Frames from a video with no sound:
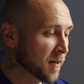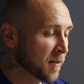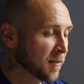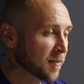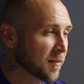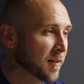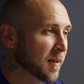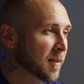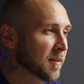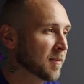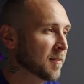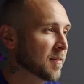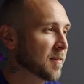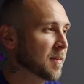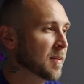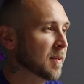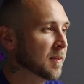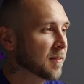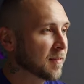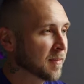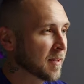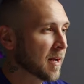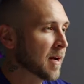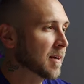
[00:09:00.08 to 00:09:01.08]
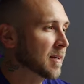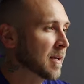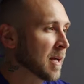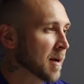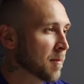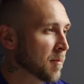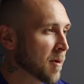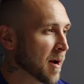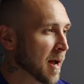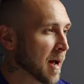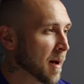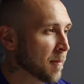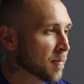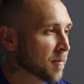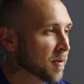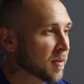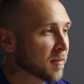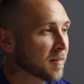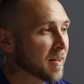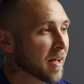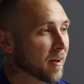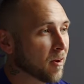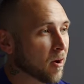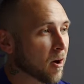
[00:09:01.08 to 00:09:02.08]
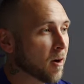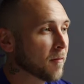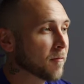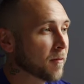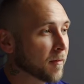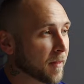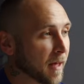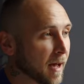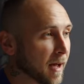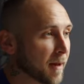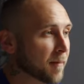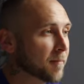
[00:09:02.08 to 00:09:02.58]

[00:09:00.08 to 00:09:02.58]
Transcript: since the stock camera app does not offer that.